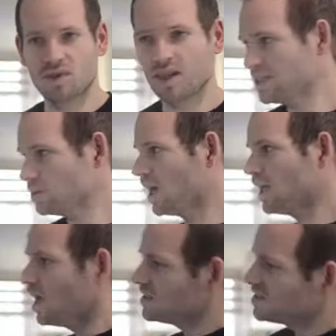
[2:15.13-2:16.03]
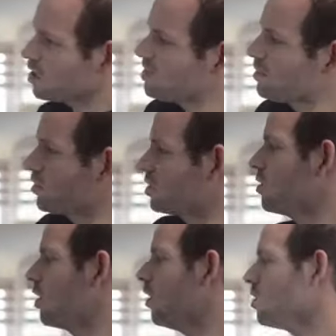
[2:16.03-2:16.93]
That's what I see a lot of people, they're
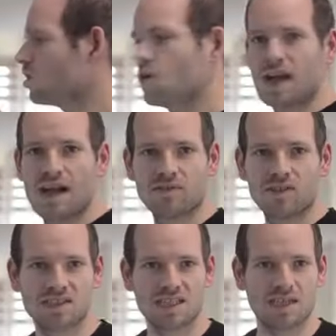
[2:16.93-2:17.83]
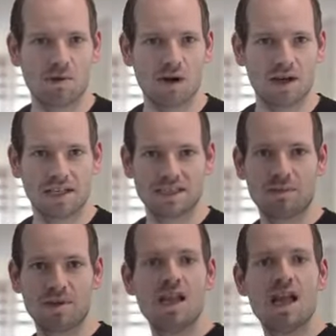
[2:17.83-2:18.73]
all going after the same audience.
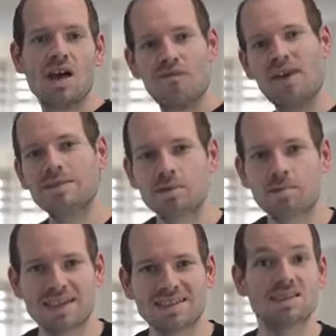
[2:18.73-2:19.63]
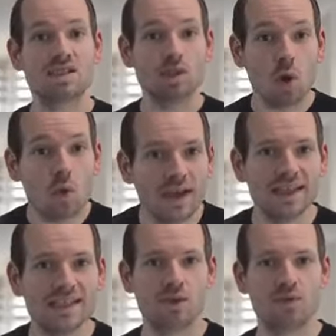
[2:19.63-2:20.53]
I mean, Facebook makes it so
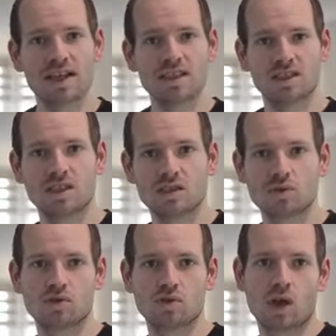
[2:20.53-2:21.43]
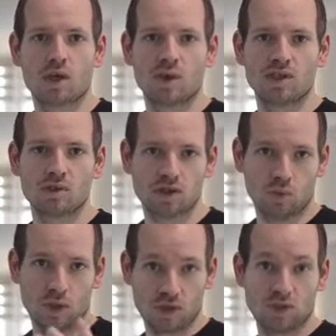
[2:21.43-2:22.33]
easy to find interest to target when
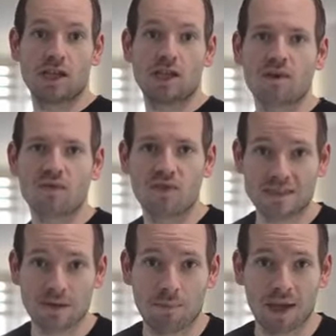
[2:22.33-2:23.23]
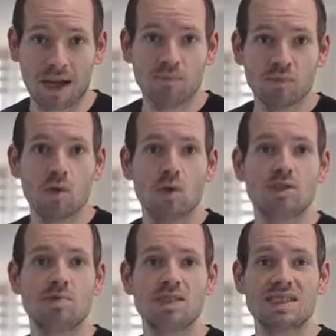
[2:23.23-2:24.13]
you're setting up your Facebook campaign,
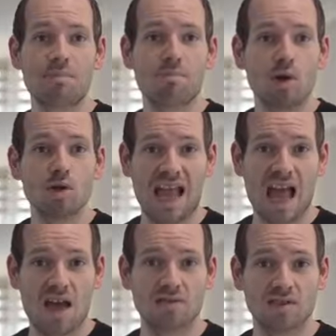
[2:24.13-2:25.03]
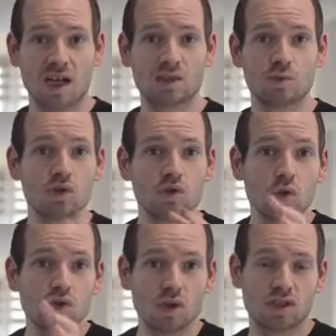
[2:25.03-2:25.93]
which means that most advertisers will
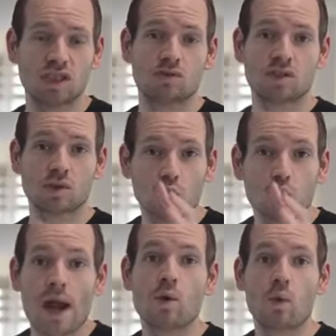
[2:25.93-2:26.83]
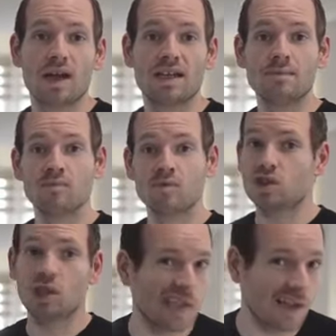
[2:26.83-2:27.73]
use those interests right away,
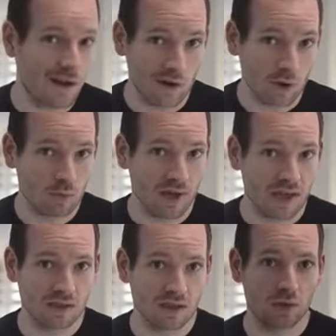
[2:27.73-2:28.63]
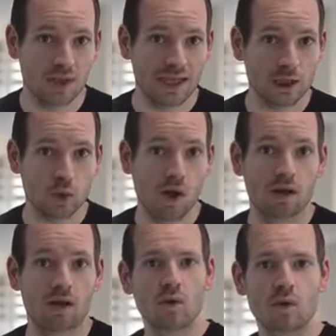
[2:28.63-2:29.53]
just like all your competitors are doing as well.
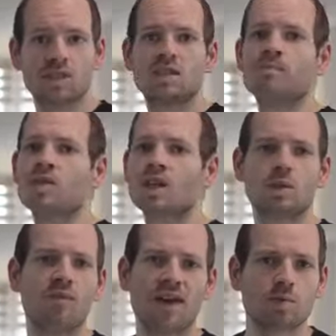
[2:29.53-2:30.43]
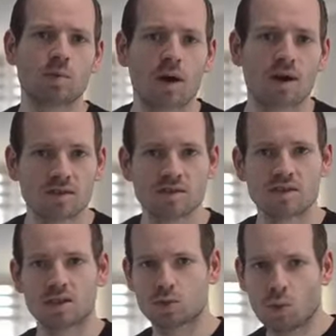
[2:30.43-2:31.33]
And of course, some Facebook marketers,
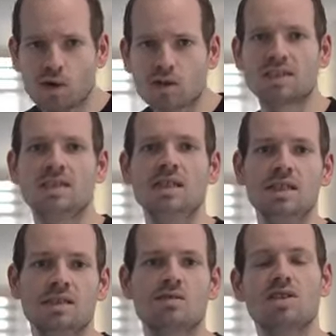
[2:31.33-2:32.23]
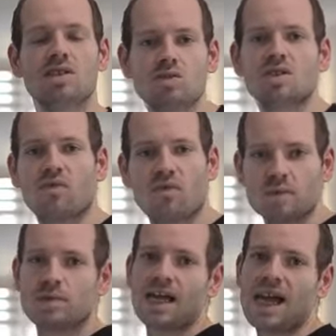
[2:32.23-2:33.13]
they're smart, and they're using the
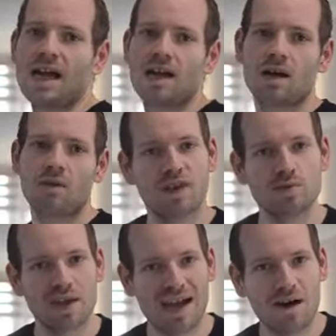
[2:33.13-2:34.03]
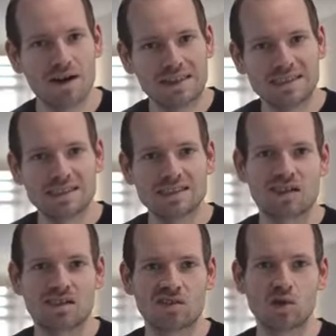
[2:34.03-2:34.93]
Facebook Audience
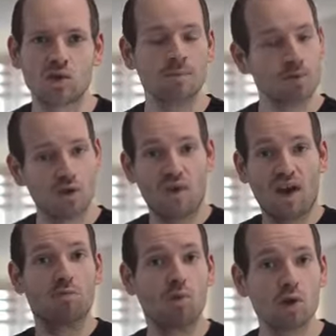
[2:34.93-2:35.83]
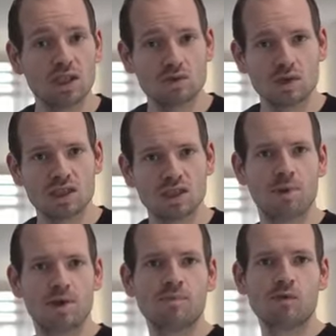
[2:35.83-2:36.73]
Insight tool to find more interest,
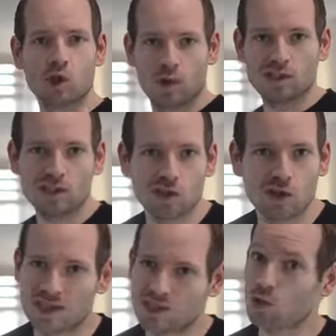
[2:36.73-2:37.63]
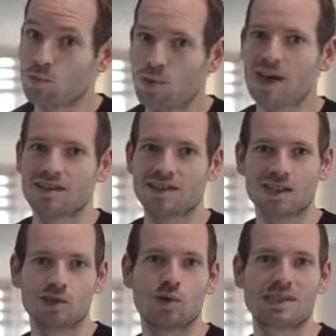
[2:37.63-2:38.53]
but rest assured that your competitors
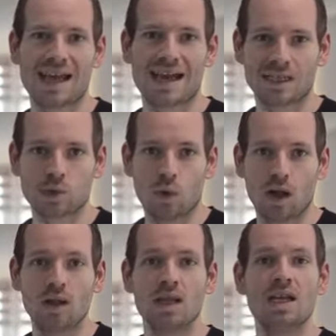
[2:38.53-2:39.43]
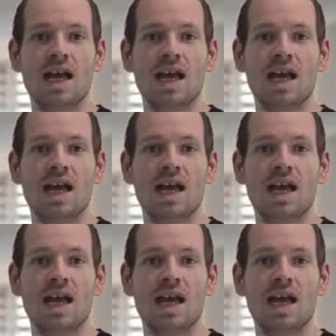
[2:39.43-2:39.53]
are doing that as well.